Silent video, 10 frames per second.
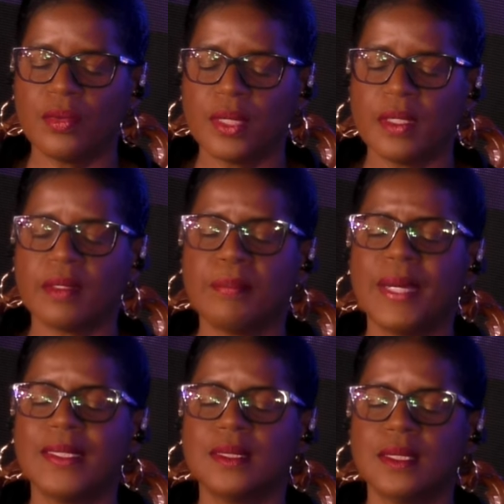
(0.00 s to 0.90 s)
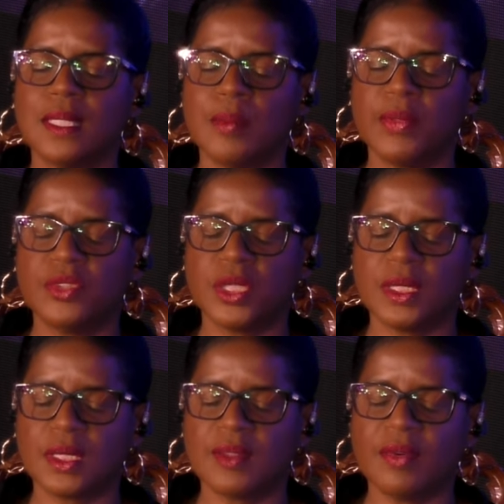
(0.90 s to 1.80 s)
in the mighty name of
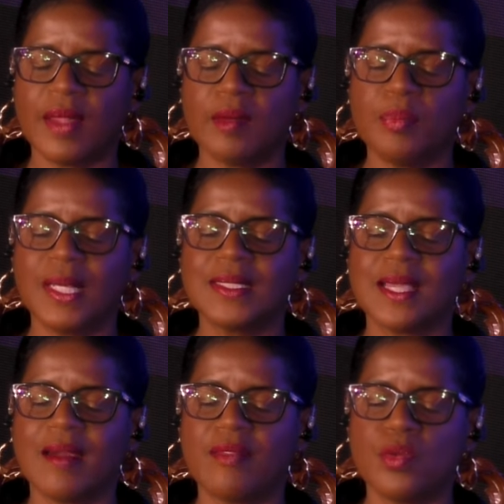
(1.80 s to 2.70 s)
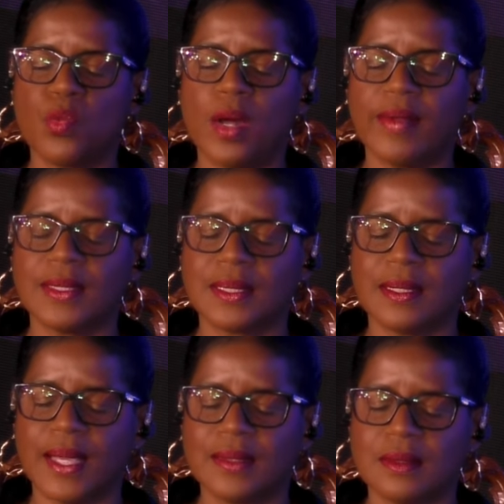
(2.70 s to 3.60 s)
Jesus. Father, bless everyone that's
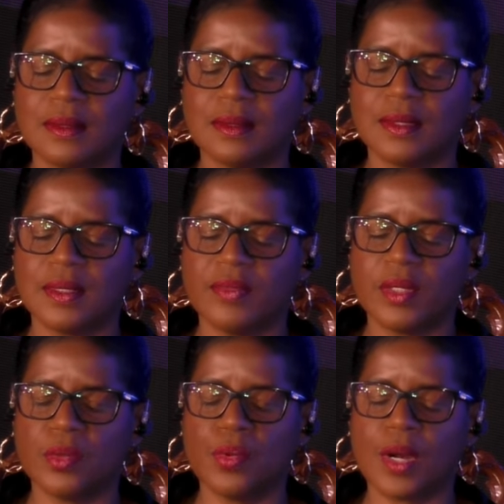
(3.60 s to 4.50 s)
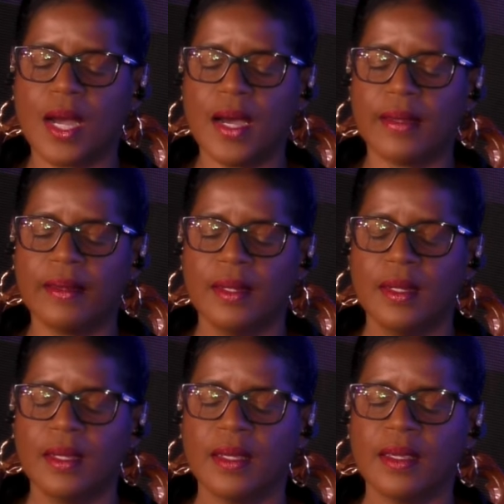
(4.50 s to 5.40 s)
connecting this evening, oh God.
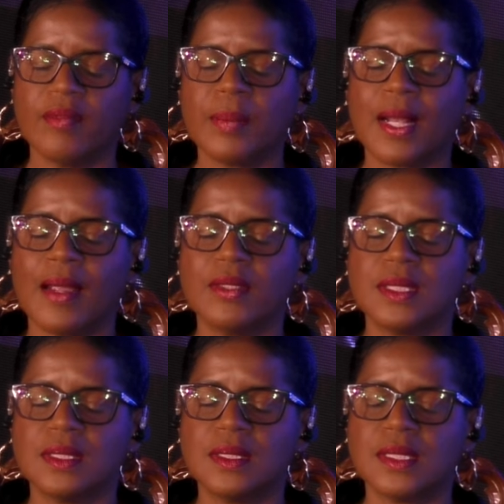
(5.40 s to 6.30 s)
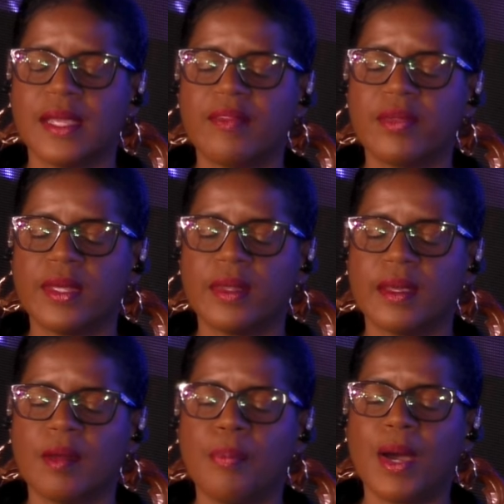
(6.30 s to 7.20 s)
Give them clarity in everything
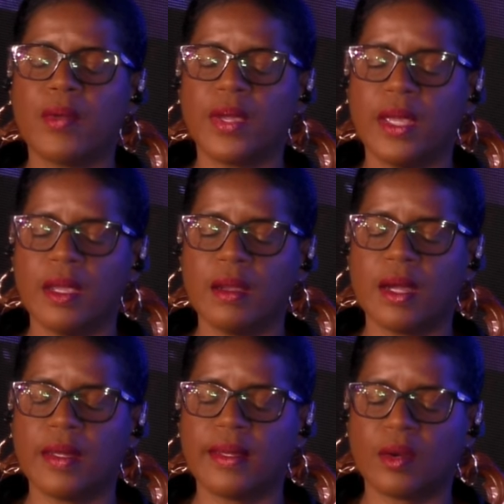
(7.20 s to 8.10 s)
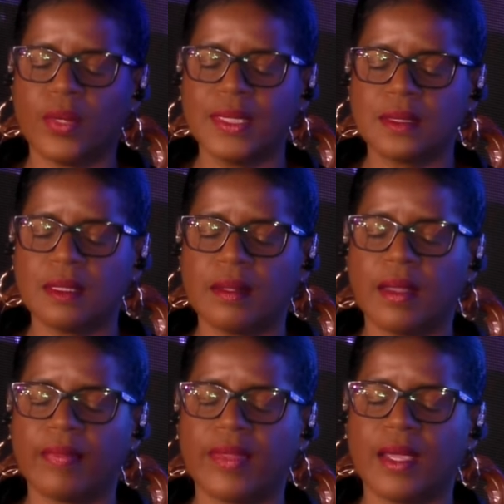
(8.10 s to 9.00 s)
they're about to hear and the question
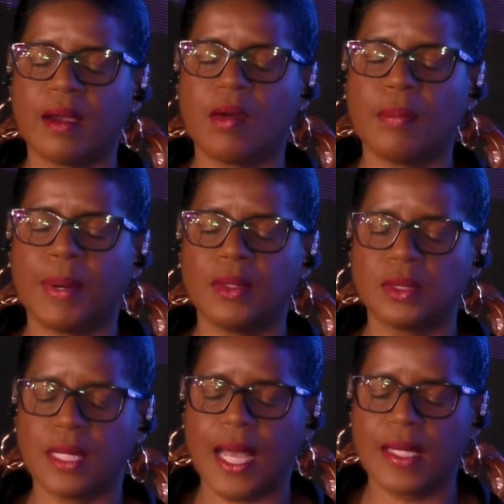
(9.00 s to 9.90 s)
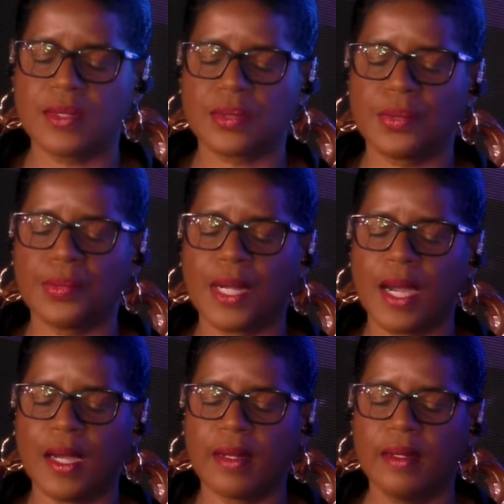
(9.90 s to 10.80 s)
that they are about to ask, oh
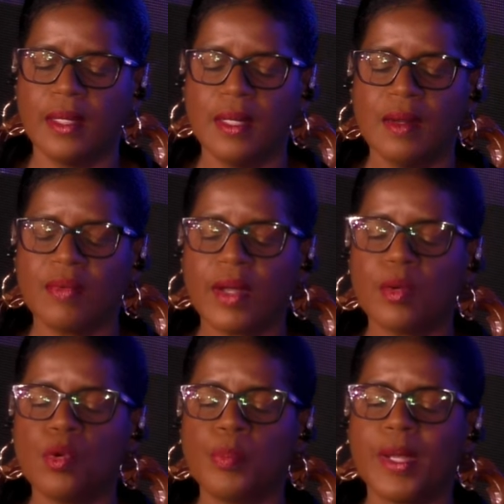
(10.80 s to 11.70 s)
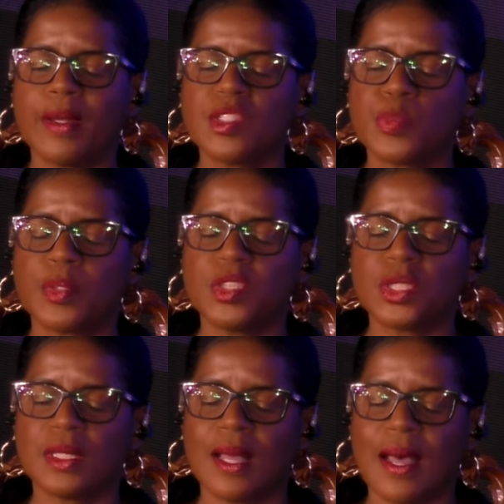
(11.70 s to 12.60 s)
God. Father, open their
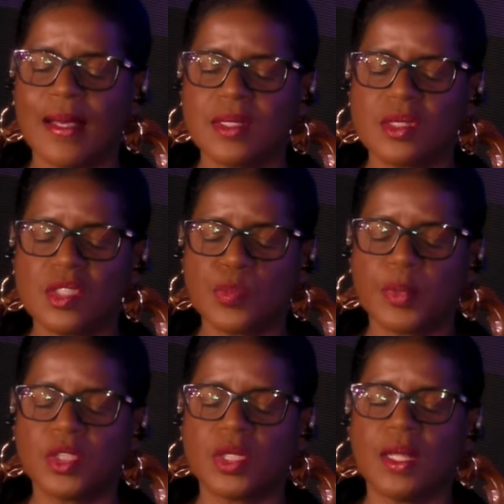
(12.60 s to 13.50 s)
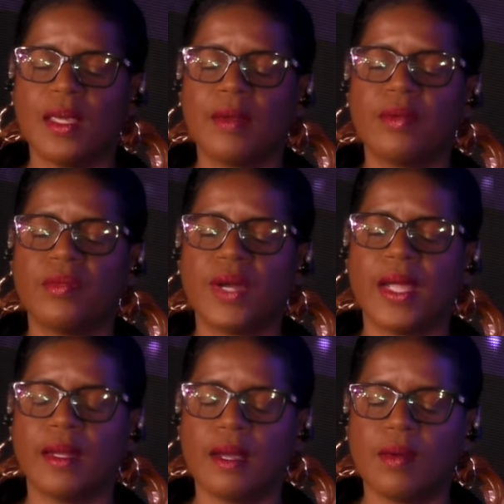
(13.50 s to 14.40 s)
spiritual eyes and their spiritual hearing
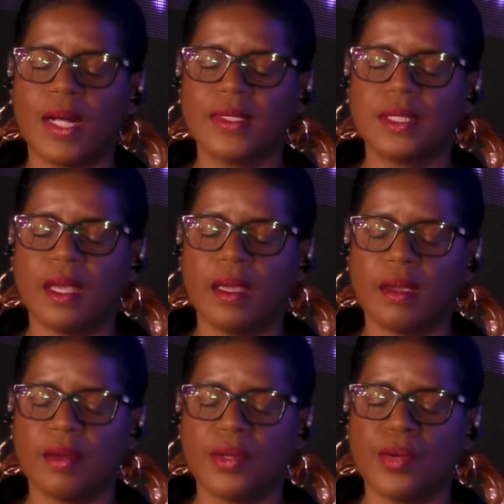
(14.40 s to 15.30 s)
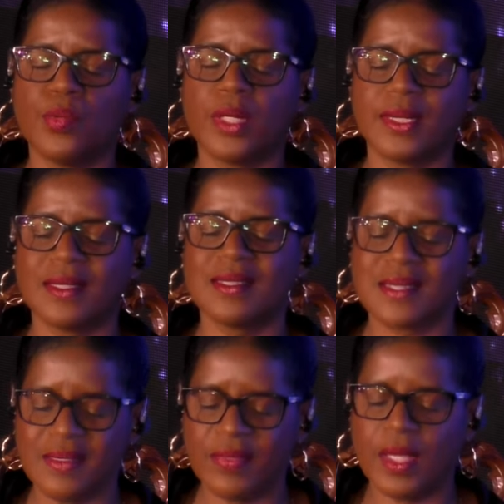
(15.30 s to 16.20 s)
right now as they hear your word this
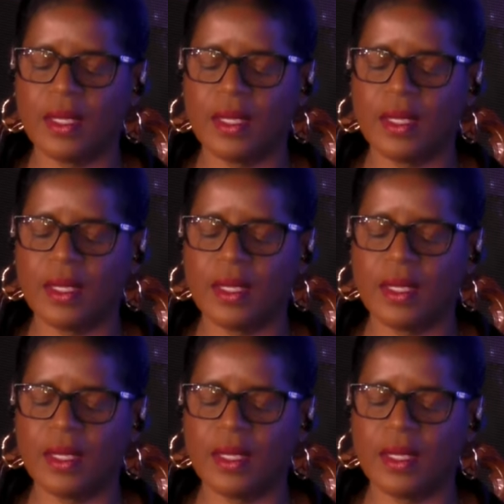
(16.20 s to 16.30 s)
evening.